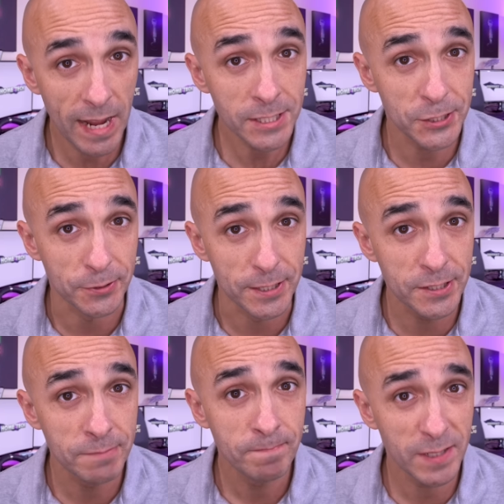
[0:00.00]
the answer
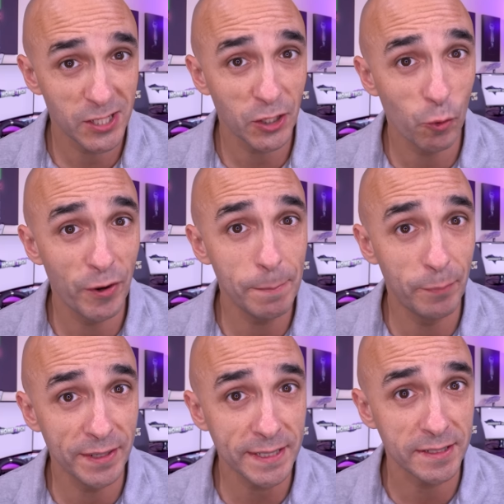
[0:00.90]
is that I already
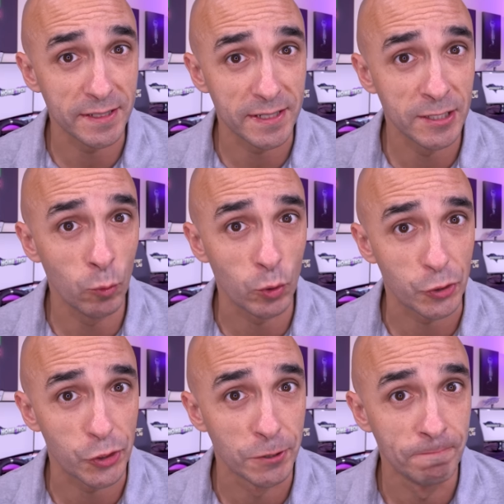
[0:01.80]
predicted it in
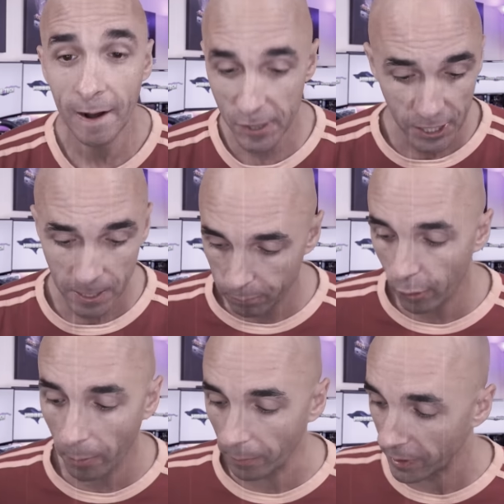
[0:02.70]
August. I think
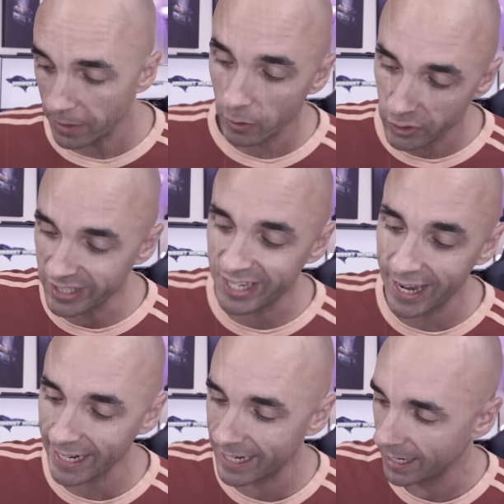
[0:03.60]
probably those
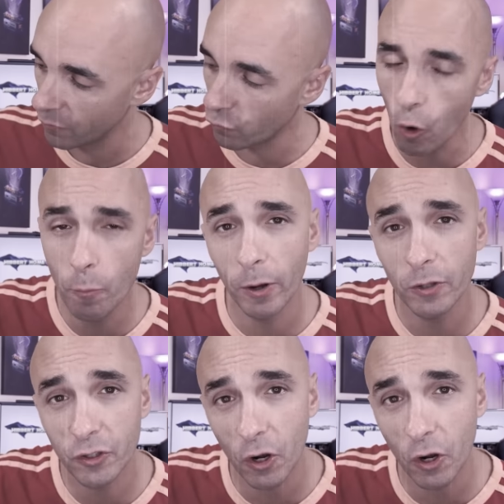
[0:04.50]
attack robot